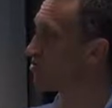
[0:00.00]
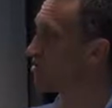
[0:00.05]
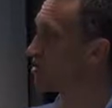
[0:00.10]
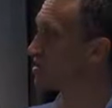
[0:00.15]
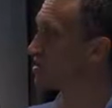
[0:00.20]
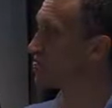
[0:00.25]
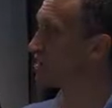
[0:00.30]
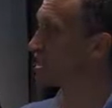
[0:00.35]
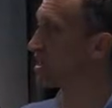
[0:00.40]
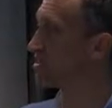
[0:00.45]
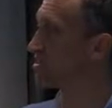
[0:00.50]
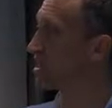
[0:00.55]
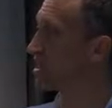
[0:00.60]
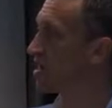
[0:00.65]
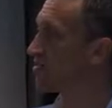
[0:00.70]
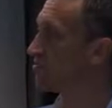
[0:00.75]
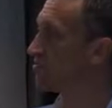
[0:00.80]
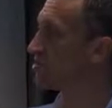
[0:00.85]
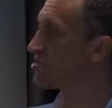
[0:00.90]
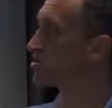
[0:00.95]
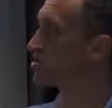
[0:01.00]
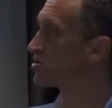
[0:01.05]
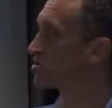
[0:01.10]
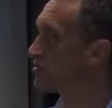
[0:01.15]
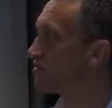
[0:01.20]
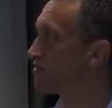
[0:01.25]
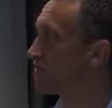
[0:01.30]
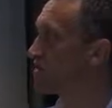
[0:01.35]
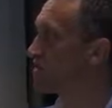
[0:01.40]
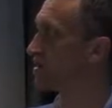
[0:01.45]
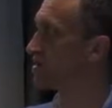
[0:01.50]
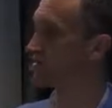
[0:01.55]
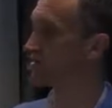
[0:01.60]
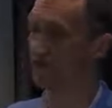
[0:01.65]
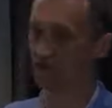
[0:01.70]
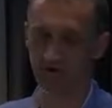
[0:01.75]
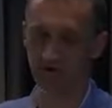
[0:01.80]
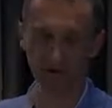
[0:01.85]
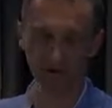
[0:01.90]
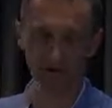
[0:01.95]
it may damage the
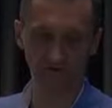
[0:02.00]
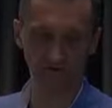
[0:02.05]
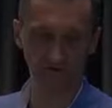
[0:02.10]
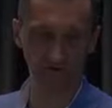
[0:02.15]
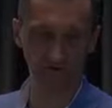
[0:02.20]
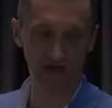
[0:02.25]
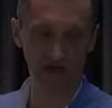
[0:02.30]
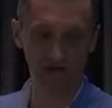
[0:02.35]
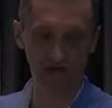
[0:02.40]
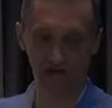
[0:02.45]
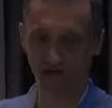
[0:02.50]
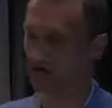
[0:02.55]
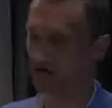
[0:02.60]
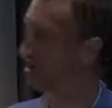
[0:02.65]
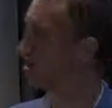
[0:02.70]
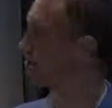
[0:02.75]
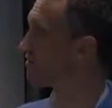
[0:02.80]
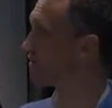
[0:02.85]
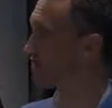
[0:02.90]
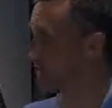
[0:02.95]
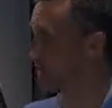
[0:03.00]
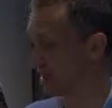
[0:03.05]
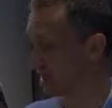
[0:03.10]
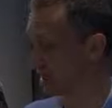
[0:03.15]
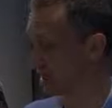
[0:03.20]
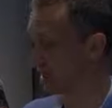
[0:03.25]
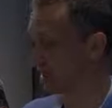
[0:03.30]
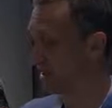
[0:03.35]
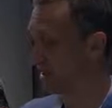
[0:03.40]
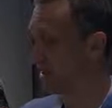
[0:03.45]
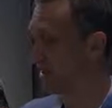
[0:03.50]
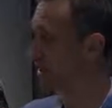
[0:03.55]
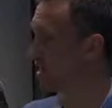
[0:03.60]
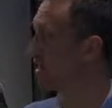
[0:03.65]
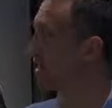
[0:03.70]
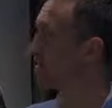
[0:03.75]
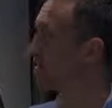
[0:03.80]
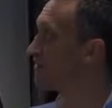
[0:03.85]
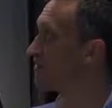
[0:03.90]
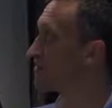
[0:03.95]
rotator cuff,
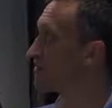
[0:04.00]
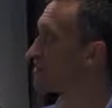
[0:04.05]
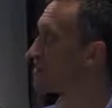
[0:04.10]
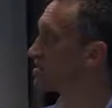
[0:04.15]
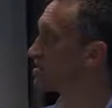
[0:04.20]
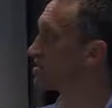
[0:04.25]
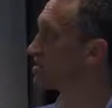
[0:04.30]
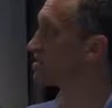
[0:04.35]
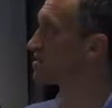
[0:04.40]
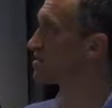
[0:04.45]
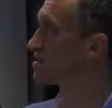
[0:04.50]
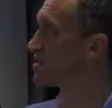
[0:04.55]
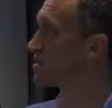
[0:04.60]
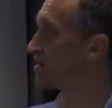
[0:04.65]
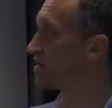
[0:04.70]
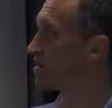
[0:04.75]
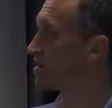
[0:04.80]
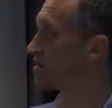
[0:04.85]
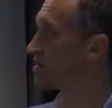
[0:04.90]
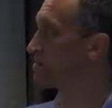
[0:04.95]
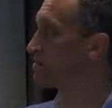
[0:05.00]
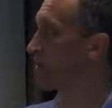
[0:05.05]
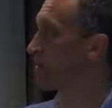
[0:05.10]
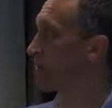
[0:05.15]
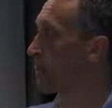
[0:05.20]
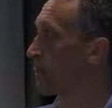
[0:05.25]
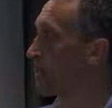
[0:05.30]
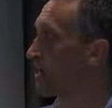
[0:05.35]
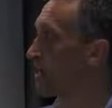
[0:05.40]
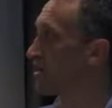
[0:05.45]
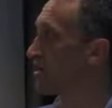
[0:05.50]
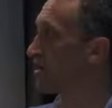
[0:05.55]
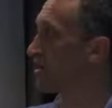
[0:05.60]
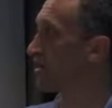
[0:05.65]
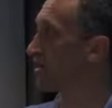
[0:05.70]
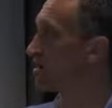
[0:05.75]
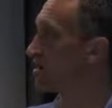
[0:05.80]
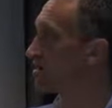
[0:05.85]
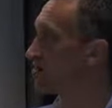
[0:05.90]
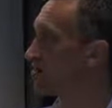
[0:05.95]
and this is
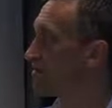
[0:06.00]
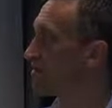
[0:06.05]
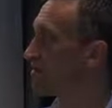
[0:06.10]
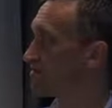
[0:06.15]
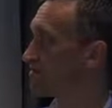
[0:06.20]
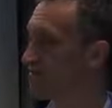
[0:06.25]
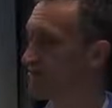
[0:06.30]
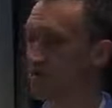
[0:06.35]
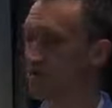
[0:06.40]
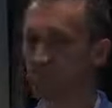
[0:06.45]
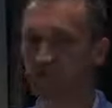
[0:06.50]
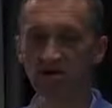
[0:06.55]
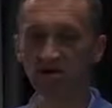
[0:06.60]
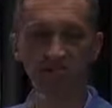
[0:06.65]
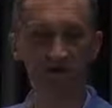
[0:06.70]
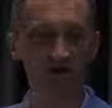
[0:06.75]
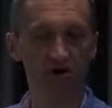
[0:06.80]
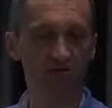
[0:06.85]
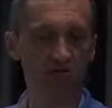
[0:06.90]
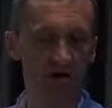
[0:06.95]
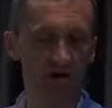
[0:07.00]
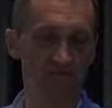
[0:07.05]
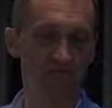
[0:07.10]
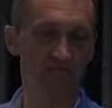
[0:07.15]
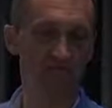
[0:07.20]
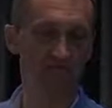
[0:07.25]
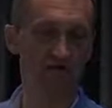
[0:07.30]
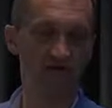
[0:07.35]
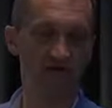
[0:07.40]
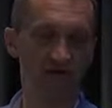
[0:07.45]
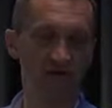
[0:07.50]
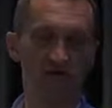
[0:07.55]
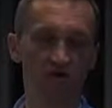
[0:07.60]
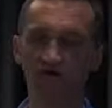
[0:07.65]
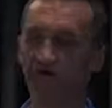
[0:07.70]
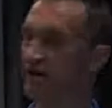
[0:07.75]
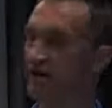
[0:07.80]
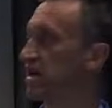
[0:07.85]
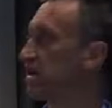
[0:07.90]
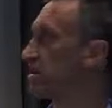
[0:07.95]
uh, the big problem for the
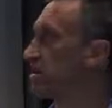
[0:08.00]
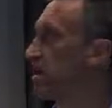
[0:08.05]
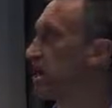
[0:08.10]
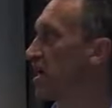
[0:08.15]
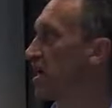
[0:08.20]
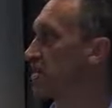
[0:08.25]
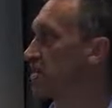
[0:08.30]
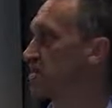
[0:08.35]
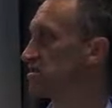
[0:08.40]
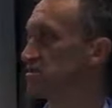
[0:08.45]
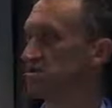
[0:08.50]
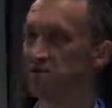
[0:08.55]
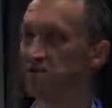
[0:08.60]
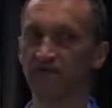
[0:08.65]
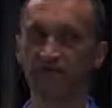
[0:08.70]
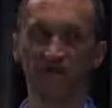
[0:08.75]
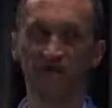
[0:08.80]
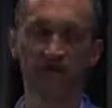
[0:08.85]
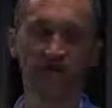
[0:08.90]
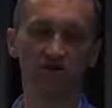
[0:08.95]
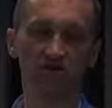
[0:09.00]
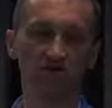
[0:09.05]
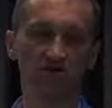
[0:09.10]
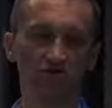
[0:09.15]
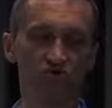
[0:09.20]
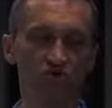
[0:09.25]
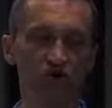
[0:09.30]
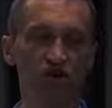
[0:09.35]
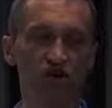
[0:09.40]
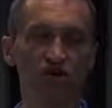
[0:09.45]
overhead athletes. They usually